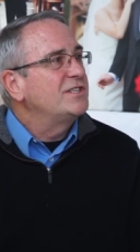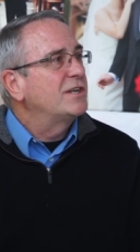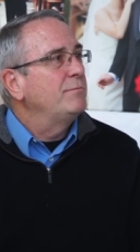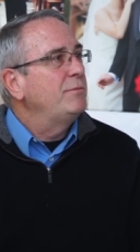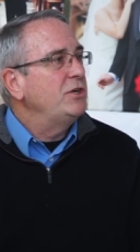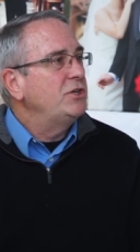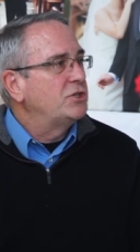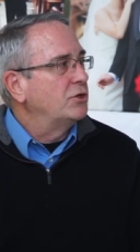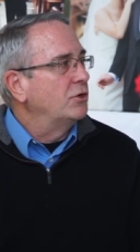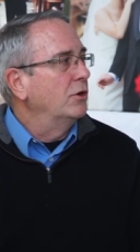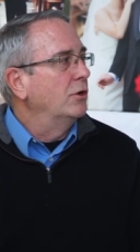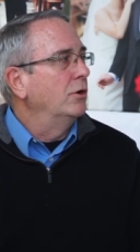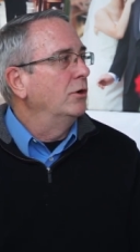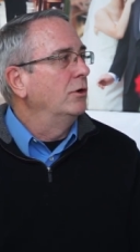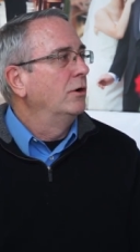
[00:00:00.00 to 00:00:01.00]
just to be
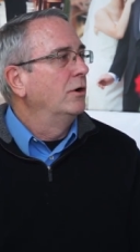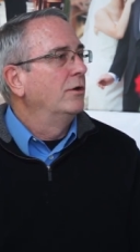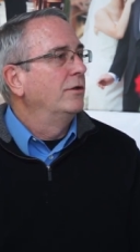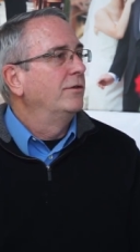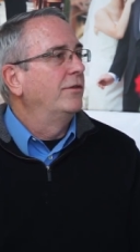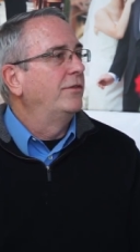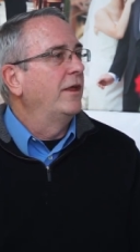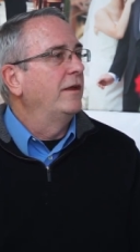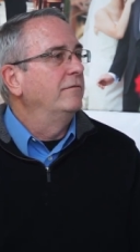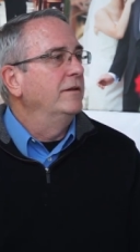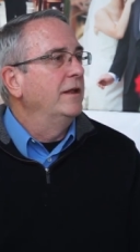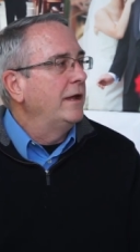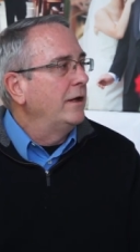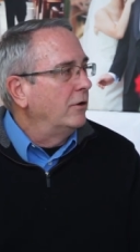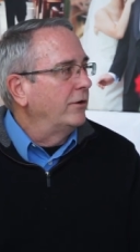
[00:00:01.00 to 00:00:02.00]
sure
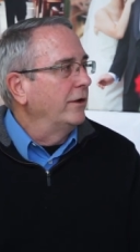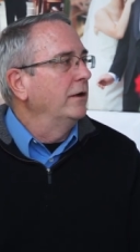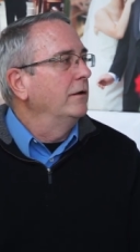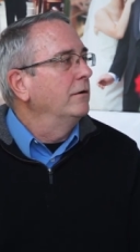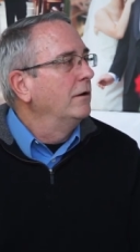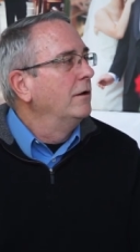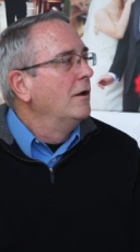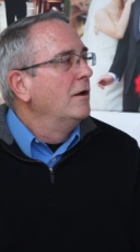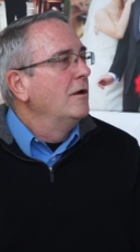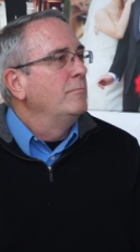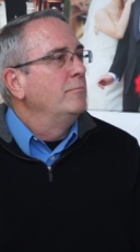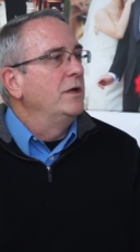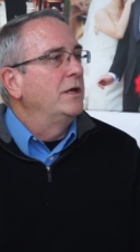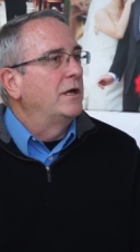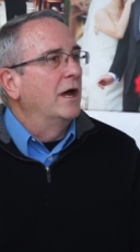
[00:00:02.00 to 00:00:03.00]
that they've nailed it.
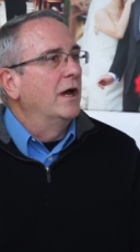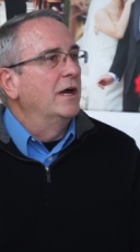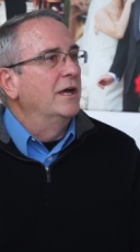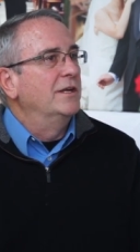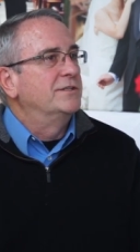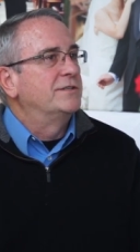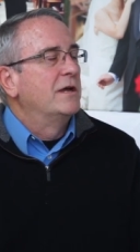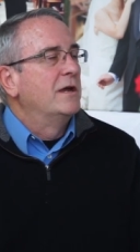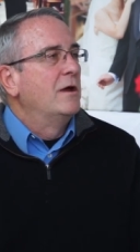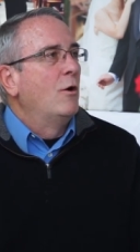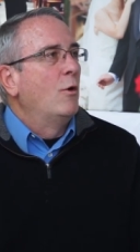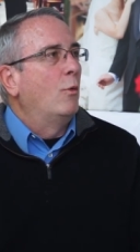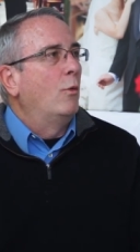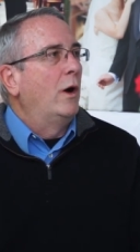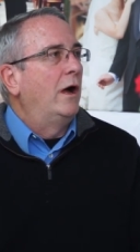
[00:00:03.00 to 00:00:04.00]
Yes.
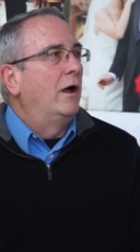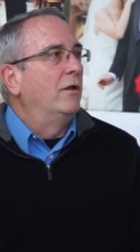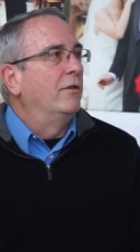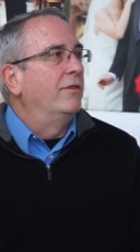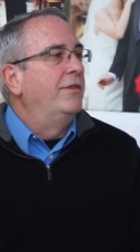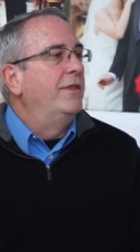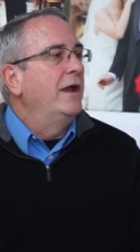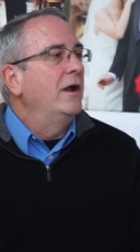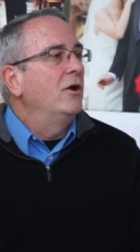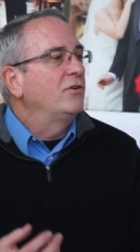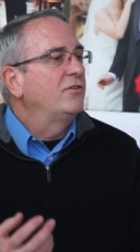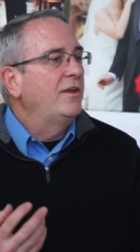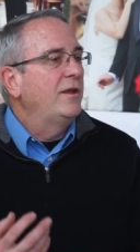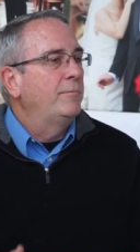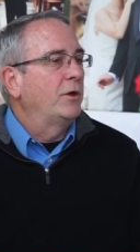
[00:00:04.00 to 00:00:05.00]
Because while
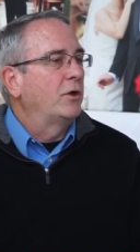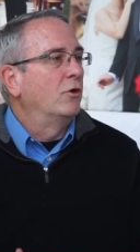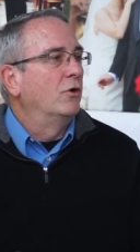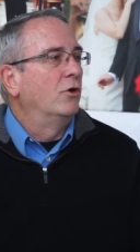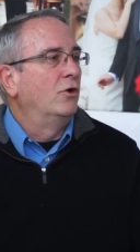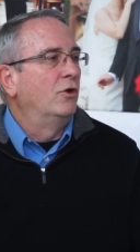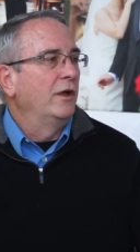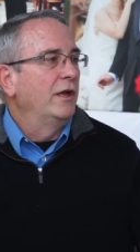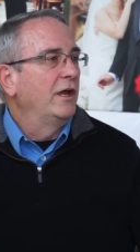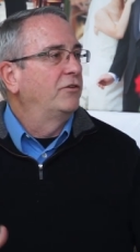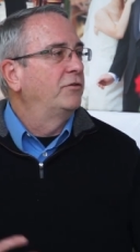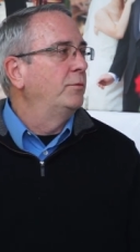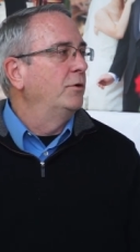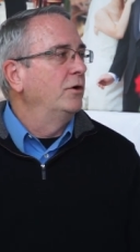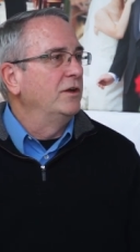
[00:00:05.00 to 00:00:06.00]
their
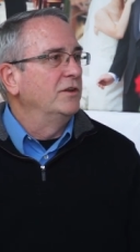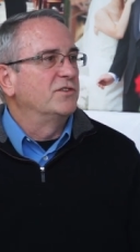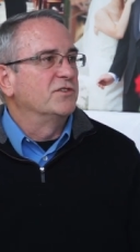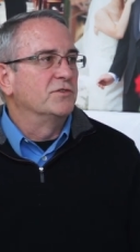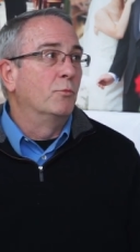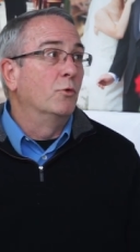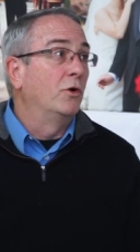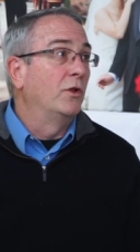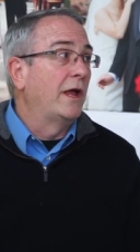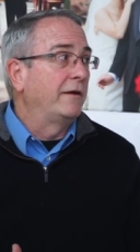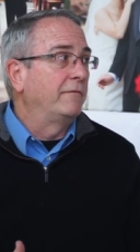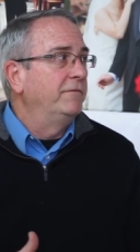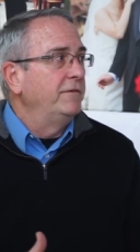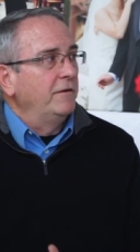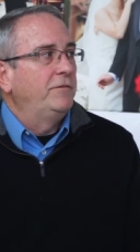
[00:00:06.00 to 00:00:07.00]
typical experience is
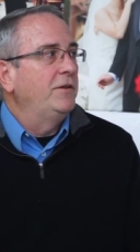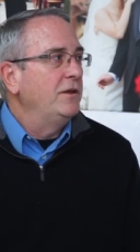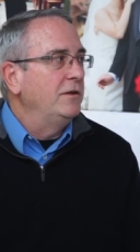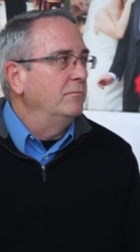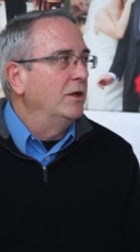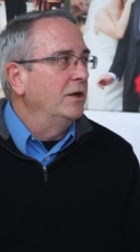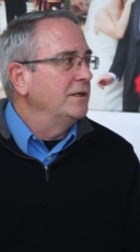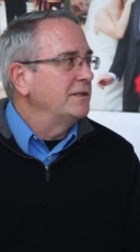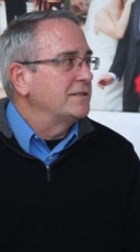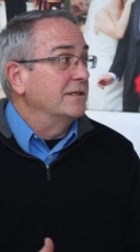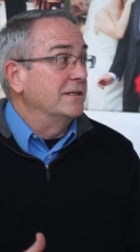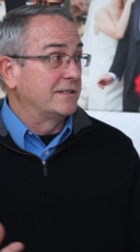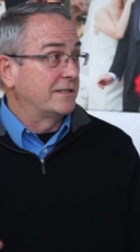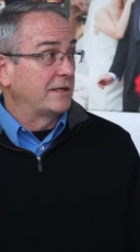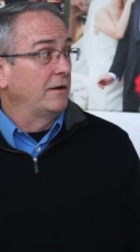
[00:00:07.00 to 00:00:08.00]
more like 15
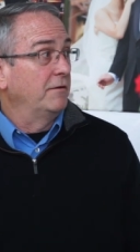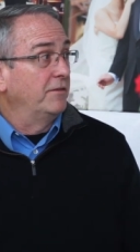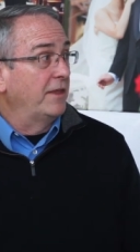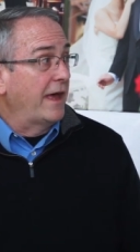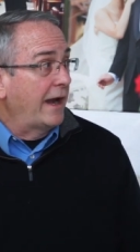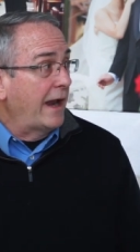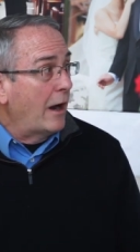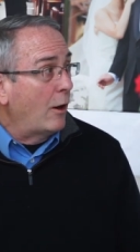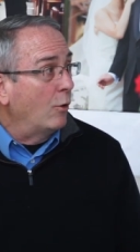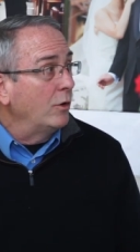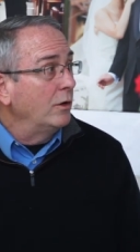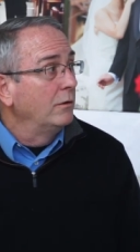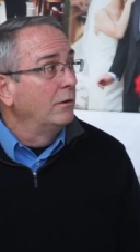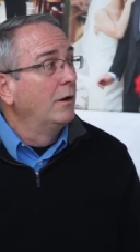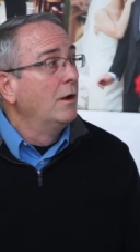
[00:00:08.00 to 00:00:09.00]
minutes instead of that
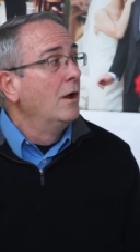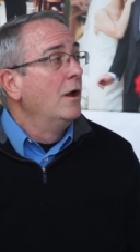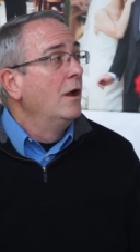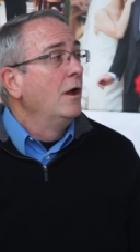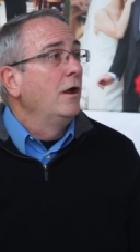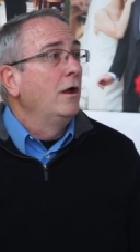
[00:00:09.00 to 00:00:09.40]
hour,